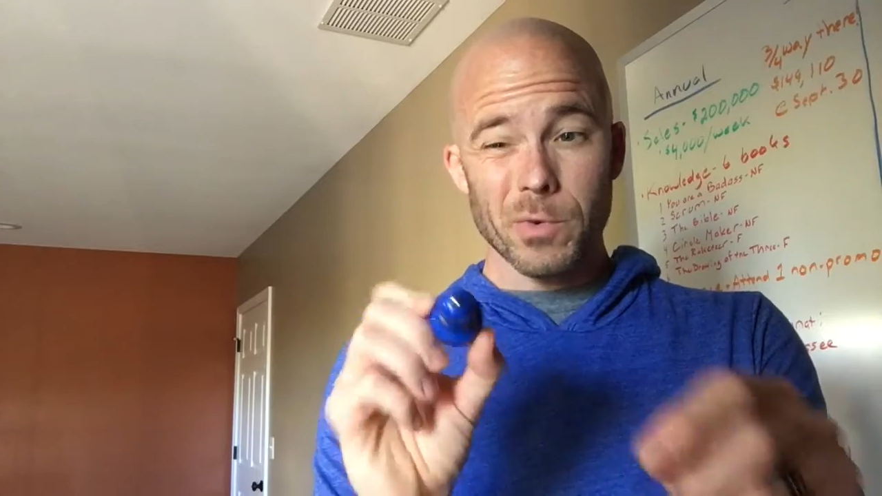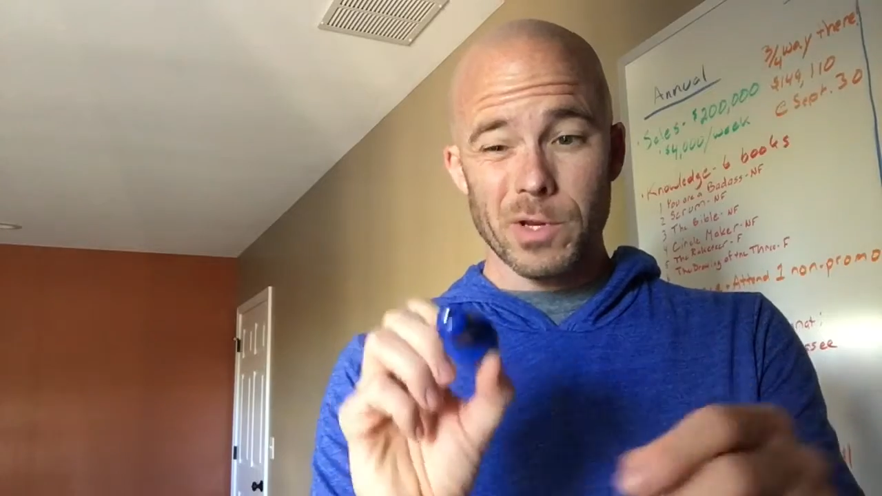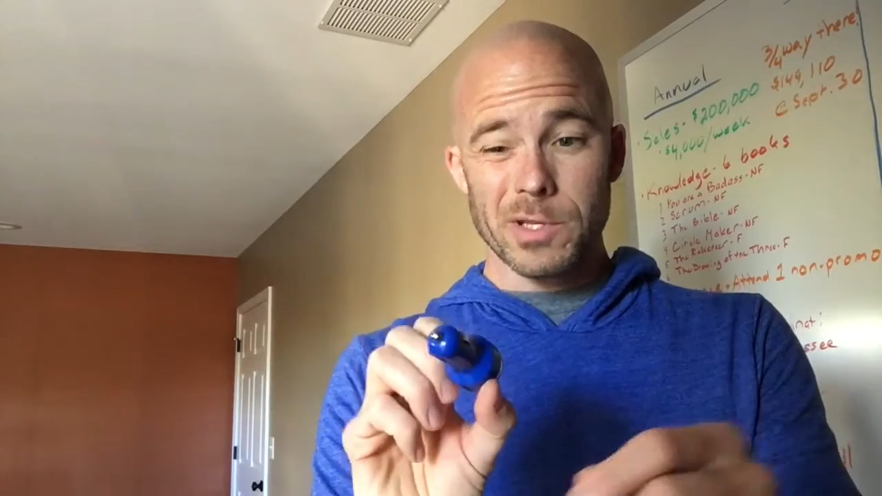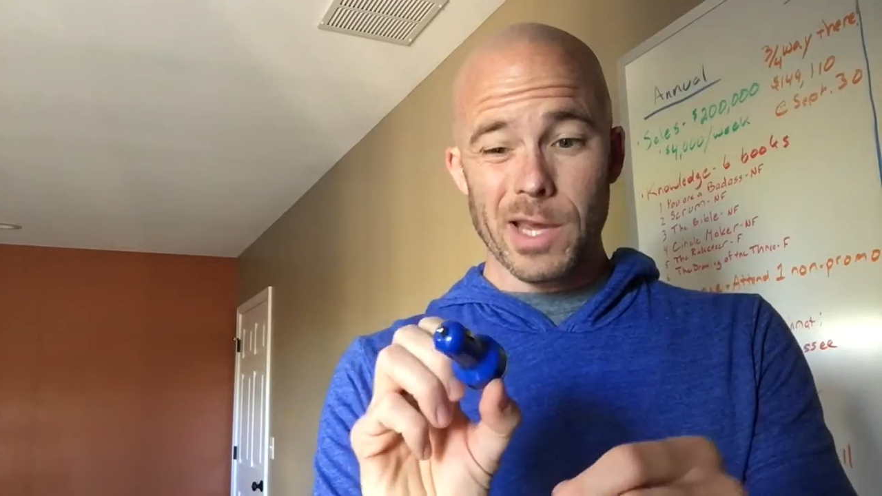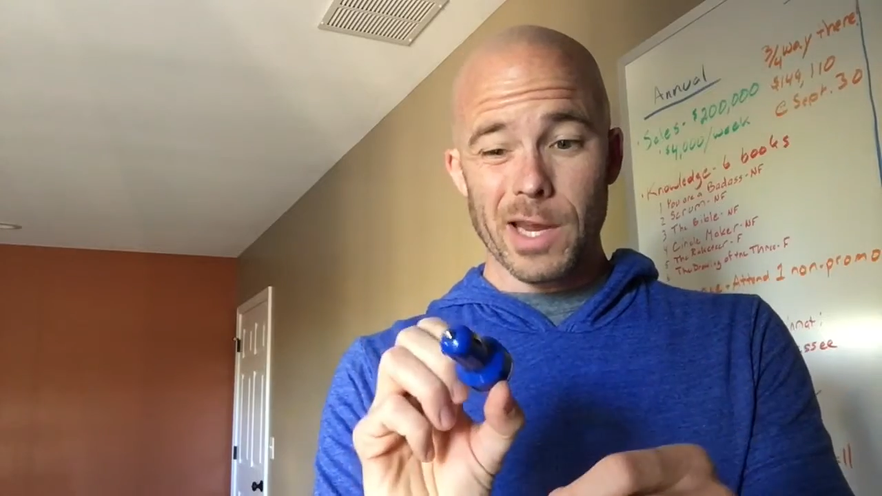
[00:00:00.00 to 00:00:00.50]
So
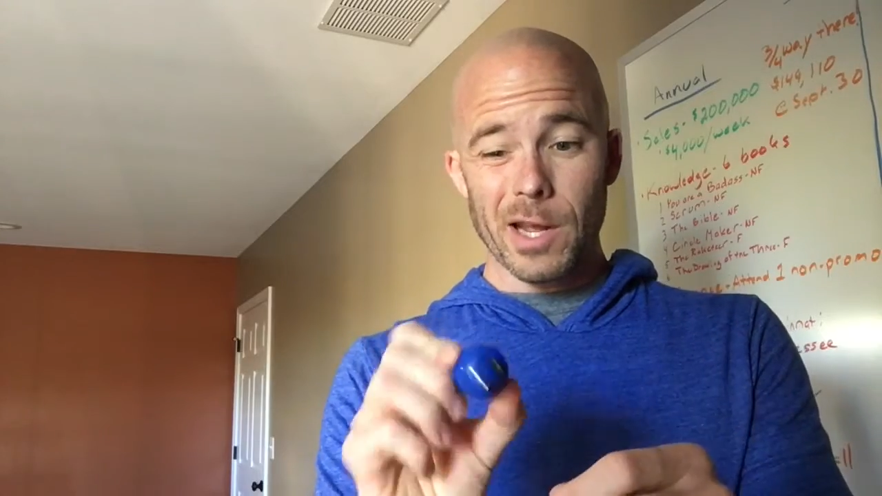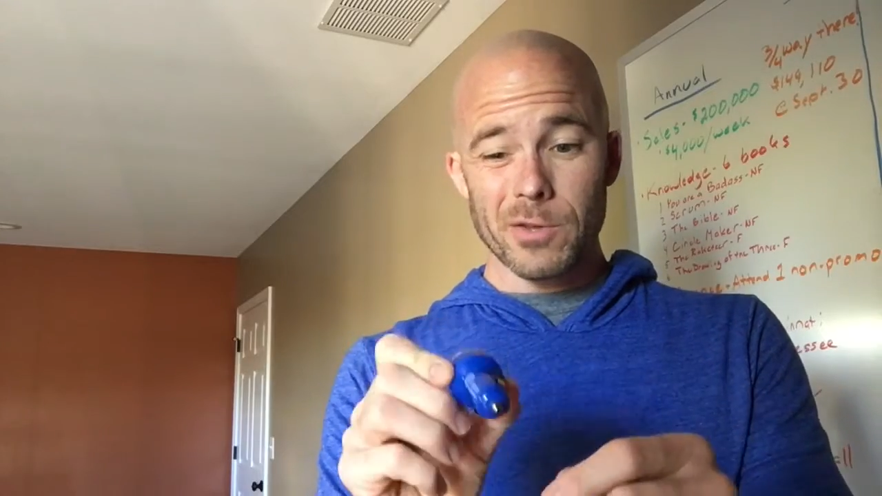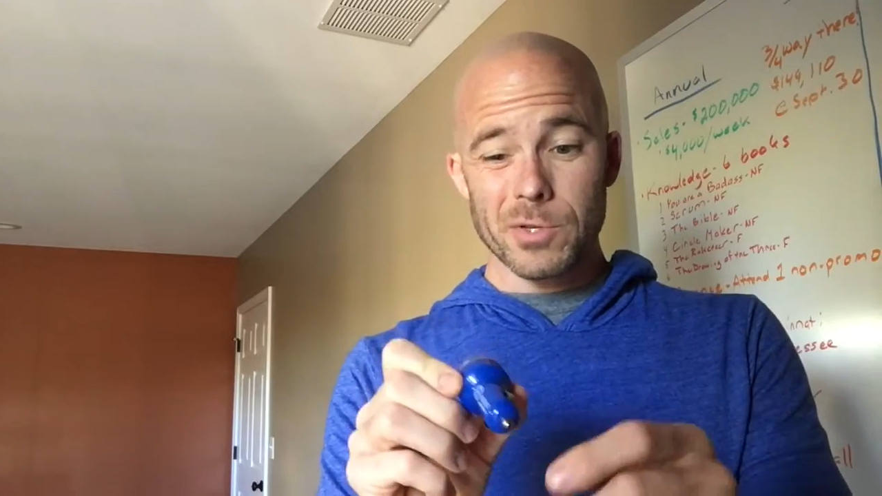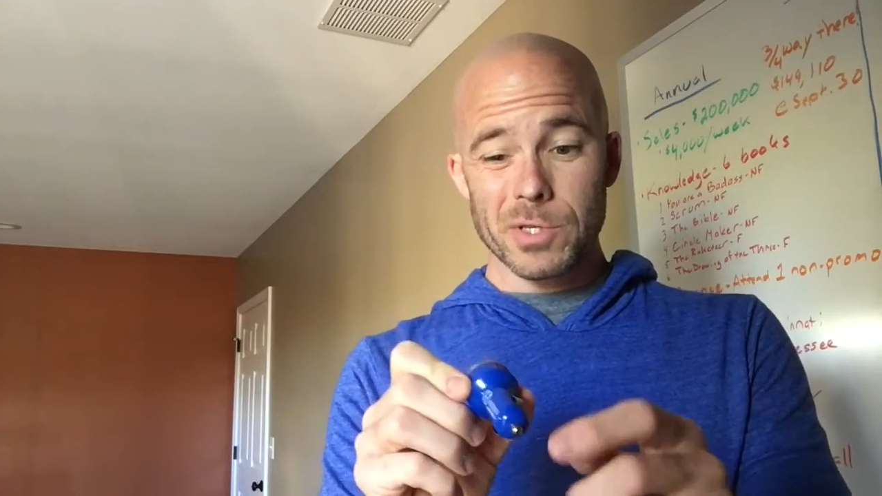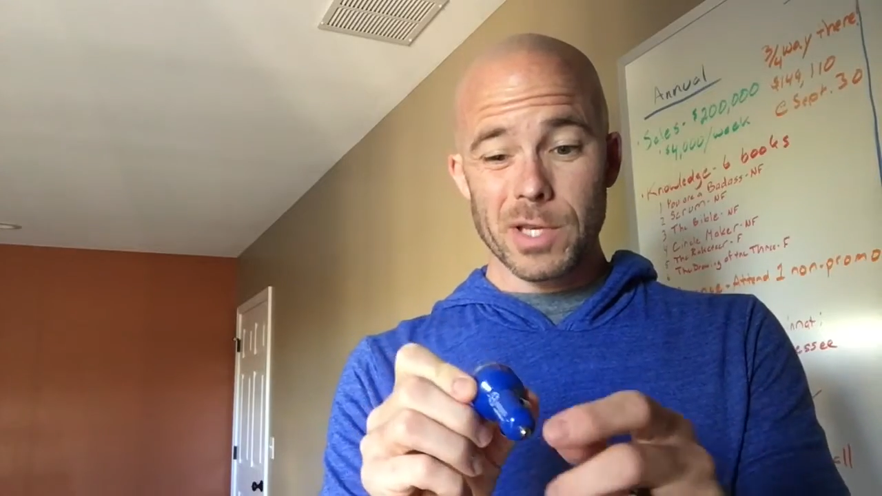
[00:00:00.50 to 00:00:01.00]
when you take it
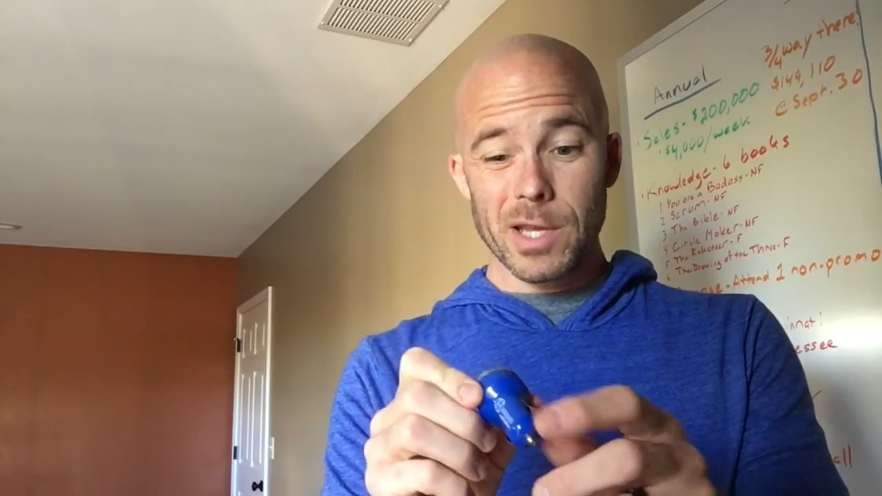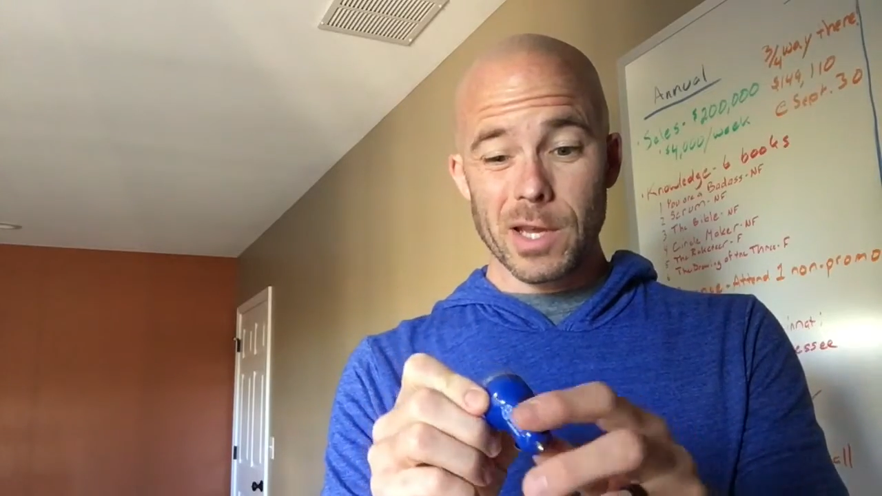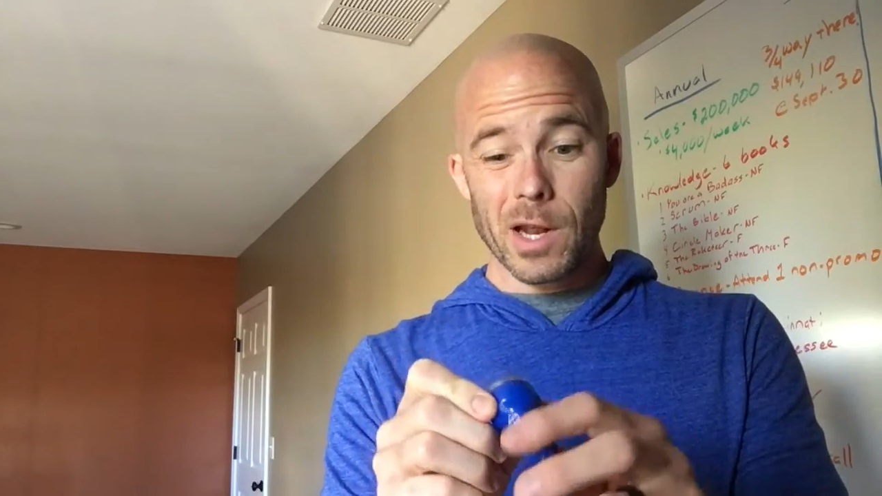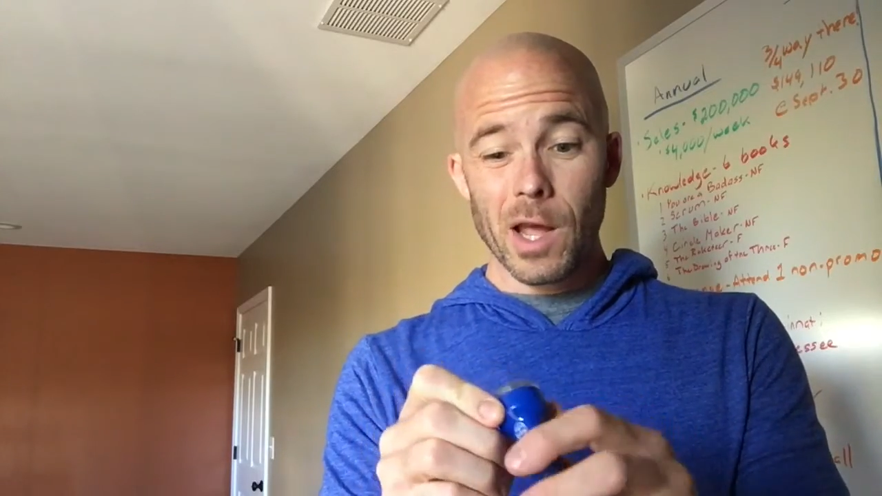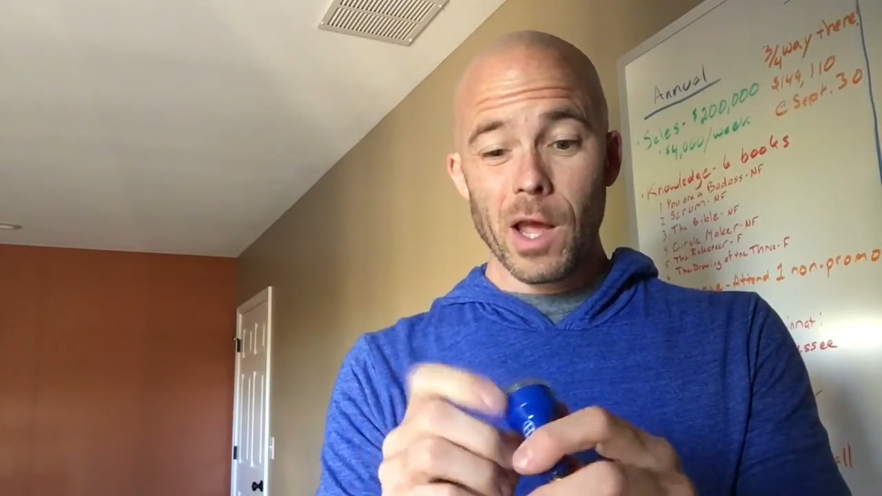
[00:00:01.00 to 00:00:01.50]
out, you see it.